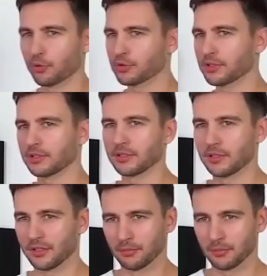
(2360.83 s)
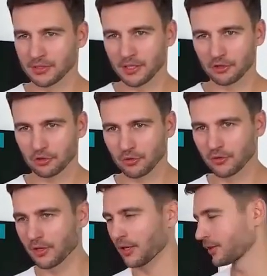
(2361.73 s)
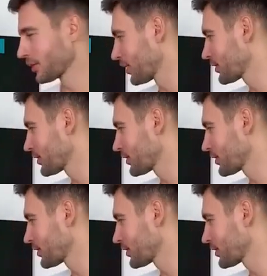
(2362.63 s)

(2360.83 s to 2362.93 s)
do a massage and it will have an